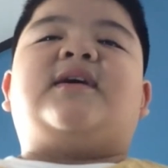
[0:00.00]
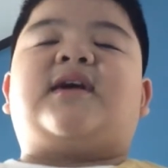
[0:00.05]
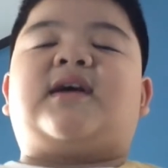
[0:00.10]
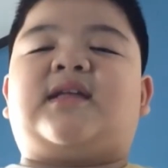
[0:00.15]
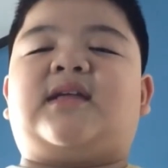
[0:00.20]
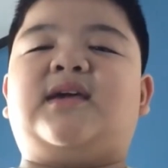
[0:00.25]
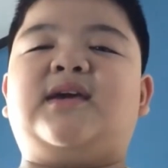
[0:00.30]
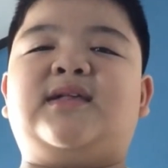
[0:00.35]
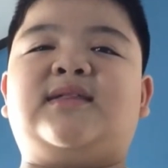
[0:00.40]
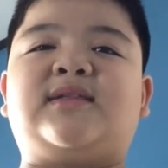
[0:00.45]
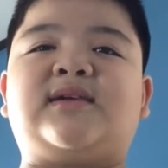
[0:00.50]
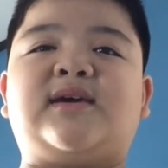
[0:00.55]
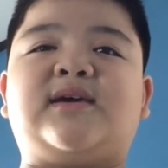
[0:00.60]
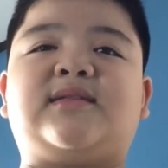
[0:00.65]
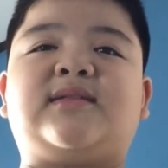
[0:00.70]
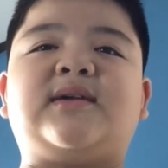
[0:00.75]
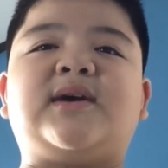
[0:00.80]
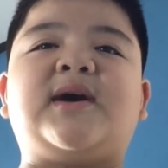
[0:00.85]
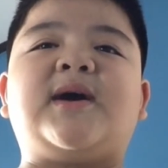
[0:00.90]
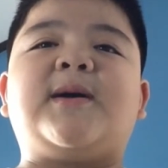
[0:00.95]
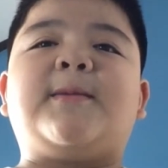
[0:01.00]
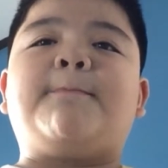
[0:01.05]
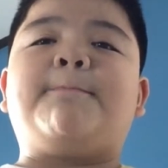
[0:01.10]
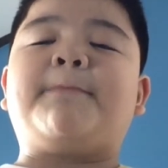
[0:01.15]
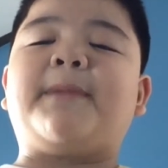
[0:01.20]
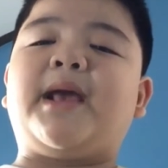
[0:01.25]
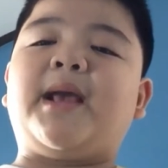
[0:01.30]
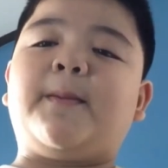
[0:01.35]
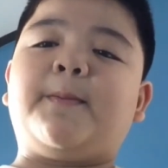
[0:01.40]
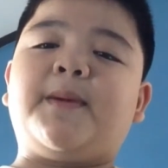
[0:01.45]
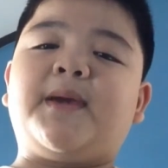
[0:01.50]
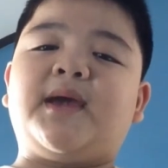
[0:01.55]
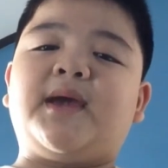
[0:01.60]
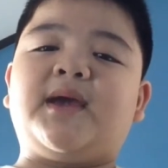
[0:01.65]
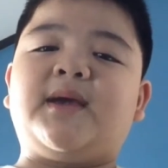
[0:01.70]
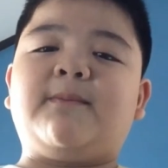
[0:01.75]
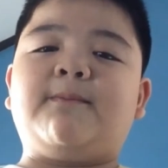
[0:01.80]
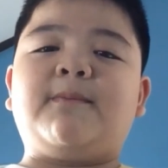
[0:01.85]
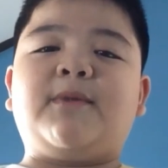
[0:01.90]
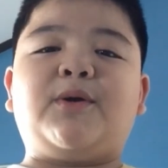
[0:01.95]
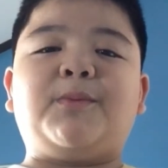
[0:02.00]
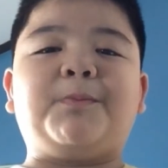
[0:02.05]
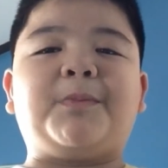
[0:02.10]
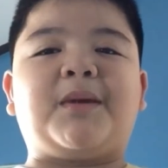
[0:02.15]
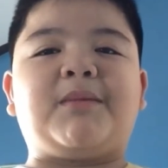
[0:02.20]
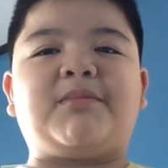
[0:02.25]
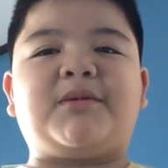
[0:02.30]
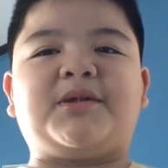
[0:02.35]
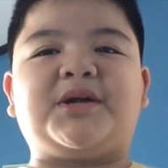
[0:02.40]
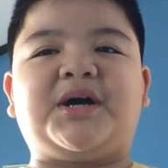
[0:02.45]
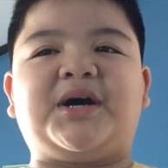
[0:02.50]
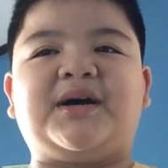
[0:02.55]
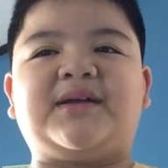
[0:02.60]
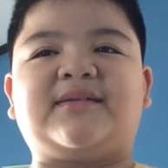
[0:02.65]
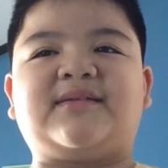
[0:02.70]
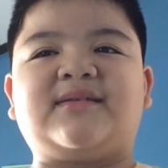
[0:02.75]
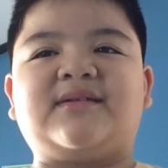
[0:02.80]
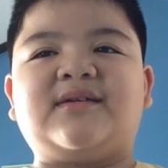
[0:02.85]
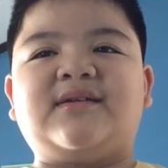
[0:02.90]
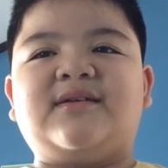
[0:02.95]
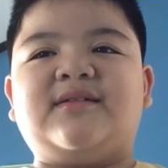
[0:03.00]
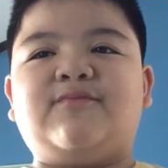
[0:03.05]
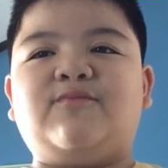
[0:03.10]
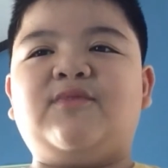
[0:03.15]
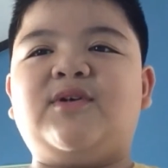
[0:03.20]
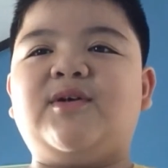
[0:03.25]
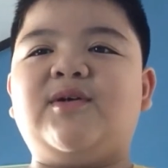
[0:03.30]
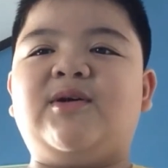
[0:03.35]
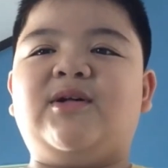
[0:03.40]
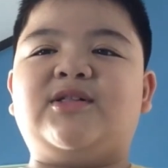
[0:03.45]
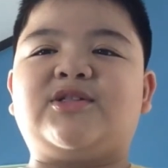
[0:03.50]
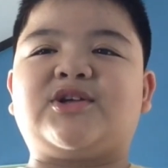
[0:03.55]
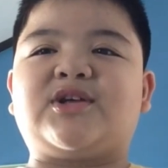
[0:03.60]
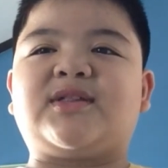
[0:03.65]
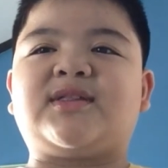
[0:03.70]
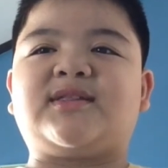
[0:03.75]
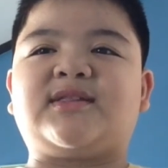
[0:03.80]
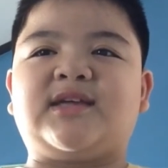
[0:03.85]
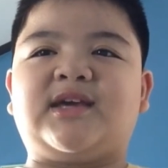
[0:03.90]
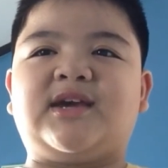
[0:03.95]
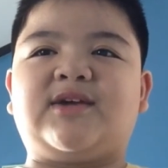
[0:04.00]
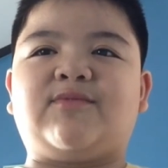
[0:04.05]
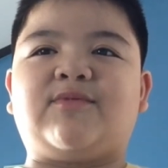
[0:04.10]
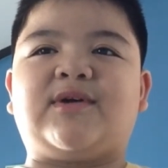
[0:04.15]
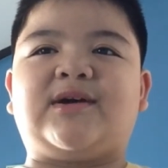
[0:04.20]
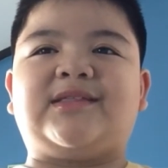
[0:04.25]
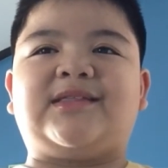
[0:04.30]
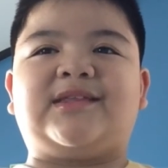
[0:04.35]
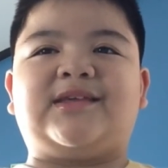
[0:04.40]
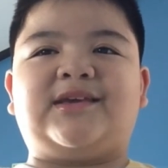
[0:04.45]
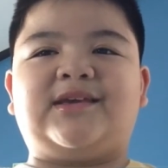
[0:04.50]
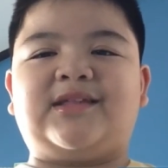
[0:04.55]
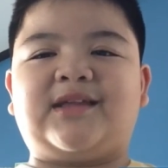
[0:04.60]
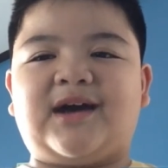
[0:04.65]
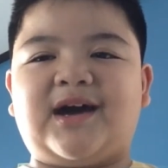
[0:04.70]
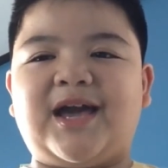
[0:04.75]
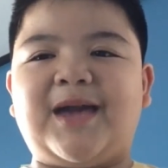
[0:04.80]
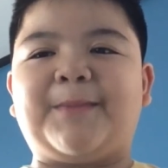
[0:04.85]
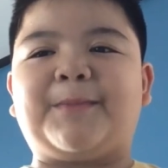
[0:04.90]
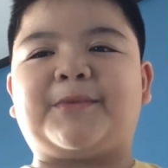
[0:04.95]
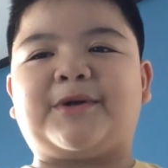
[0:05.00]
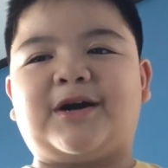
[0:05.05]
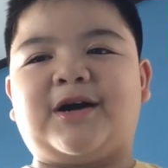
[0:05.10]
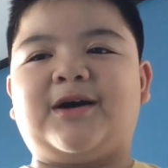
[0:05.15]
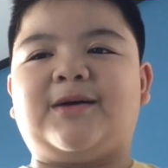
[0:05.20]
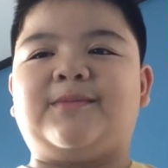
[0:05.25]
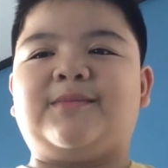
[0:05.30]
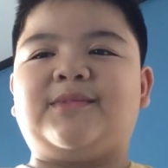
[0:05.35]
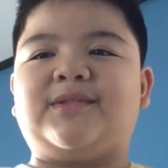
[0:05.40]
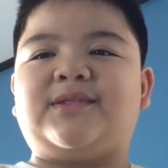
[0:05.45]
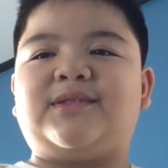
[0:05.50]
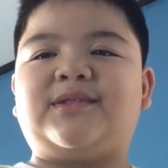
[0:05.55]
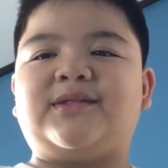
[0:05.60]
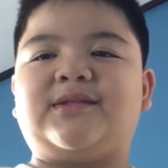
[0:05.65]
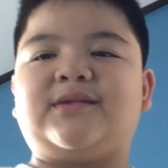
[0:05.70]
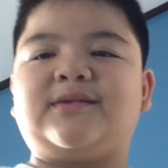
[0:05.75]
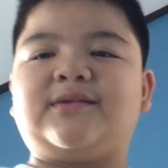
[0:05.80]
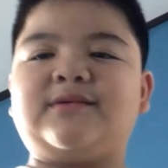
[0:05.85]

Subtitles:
And he says, maybe, maybe not. We will just see when the time comes.